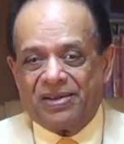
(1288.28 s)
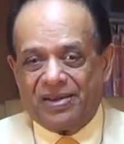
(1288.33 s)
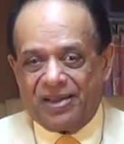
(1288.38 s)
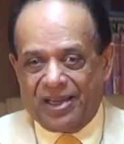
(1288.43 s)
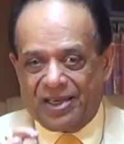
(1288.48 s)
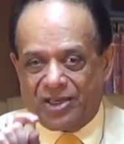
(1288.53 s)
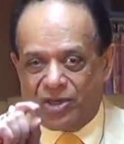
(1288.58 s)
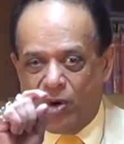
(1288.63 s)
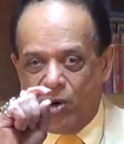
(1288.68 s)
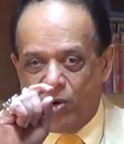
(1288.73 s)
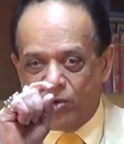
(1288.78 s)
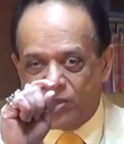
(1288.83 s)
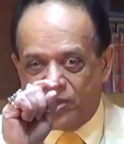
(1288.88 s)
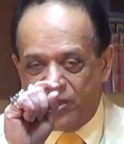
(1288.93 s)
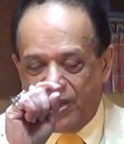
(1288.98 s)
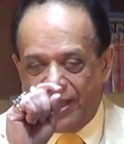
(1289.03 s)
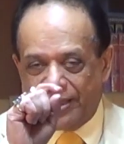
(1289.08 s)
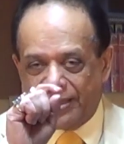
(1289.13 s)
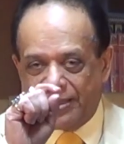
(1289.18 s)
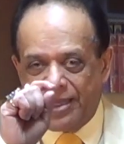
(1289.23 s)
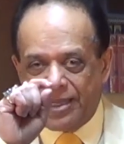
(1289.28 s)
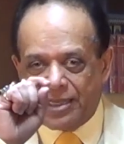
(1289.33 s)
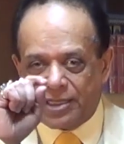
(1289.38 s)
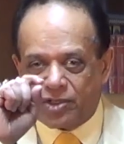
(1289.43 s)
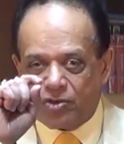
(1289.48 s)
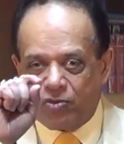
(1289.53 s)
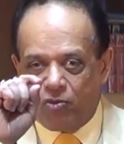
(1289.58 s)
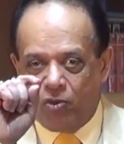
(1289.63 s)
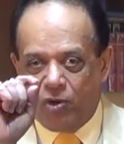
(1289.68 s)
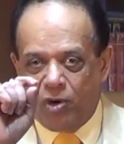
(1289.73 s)
it goes like
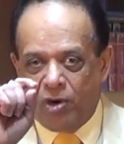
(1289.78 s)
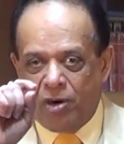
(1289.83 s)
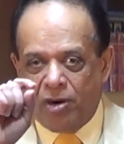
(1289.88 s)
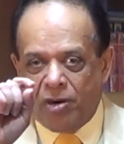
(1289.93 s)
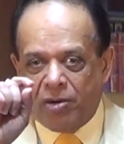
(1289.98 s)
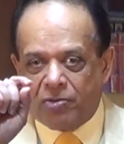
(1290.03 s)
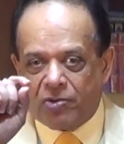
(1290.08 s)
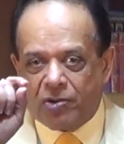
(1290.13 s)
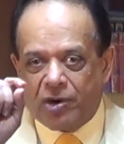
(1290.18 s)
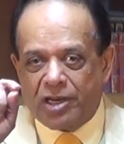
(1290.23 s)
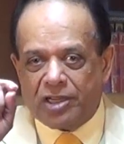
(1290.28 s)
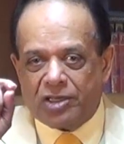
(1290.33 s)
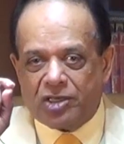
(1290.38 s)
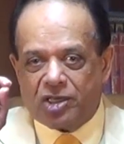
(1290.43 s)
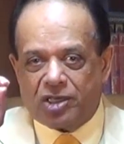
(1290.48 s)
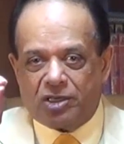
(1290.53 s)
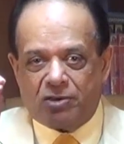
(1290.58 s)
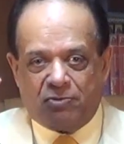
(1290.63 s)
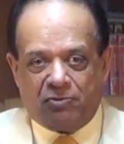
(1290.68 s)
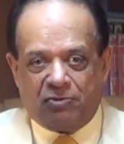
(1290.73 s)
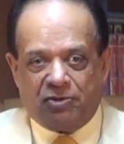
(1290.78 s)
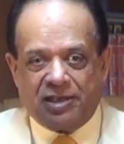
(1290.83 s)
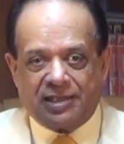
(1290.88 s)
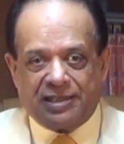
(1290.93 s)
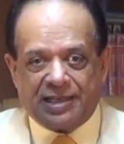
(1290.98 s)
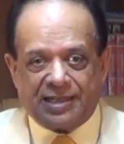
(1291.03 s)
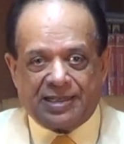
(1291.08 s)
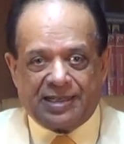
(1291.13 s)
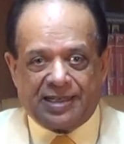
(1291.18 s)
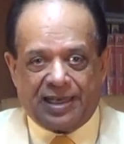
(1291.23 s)
this. World religion
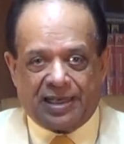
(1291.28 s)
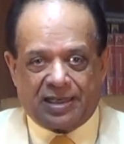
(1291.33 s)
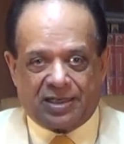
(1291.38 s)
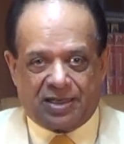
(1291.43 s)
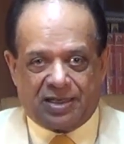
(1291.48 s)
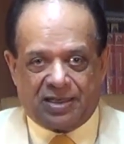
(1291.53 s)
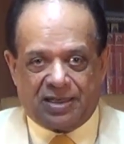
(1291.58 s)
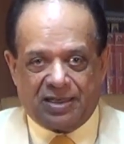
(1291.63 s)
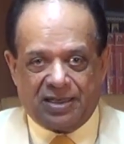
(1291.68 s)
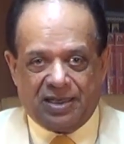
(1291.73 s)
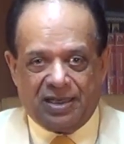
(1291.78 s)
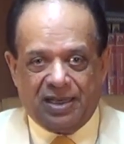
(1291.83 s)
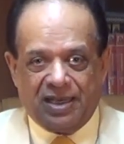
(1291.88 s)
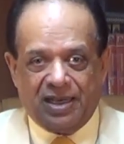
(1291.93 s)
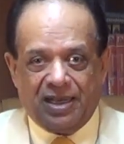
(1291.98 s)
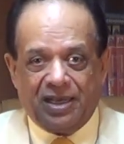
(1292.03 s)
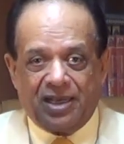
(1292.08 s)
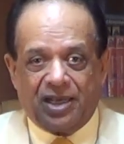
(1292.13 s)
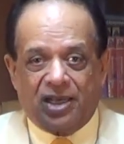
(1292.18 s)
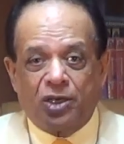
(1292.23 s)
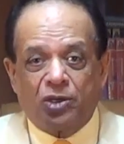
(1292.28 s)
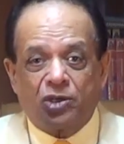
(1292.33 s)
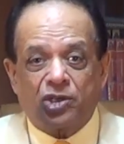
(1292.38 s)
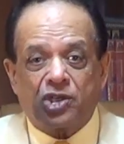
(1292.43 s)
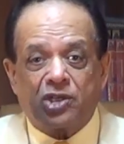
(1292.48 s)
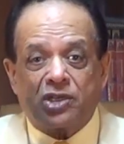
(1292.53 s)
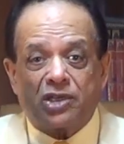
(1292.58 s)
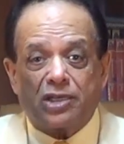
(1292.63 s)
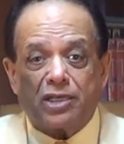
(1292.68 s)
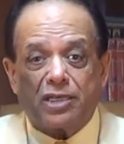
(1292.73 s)
physicist
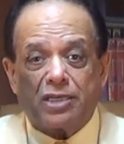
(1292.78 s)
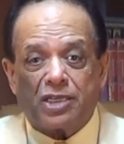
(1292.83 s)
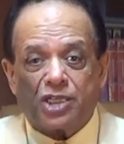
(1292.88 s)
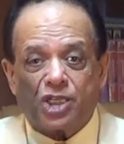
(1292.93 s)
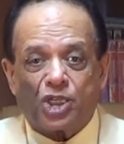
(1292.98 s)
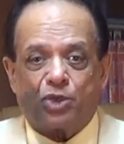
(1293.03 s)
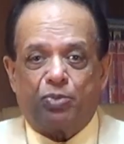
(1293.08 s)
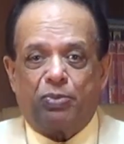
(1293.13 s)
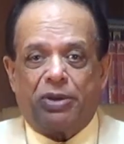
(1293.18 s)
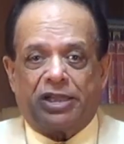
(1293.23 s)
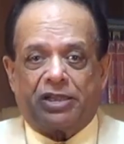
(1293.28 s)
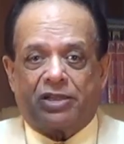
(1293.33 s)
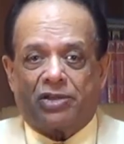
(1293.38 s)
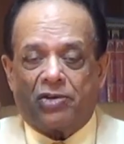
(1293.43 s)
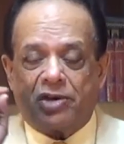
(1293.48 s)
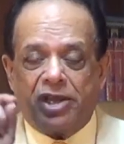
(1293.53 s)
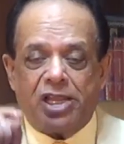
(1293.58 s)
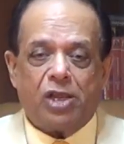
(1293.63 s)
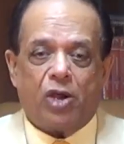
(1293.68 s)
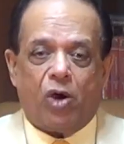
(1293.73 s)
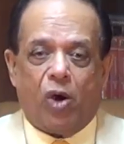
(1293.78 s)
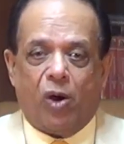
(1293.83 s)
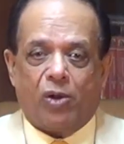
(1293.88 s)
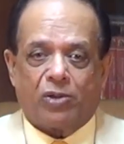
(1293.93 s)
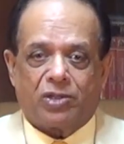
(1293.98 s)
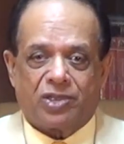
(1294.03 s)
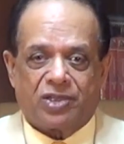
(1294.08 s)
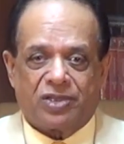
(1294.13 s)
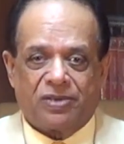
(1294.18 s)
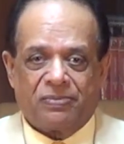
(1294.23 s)
Houston Smith
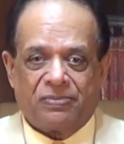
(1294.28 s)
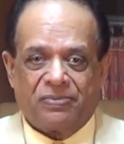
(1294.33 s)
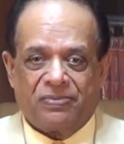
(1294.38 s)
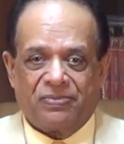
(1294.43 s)
recalls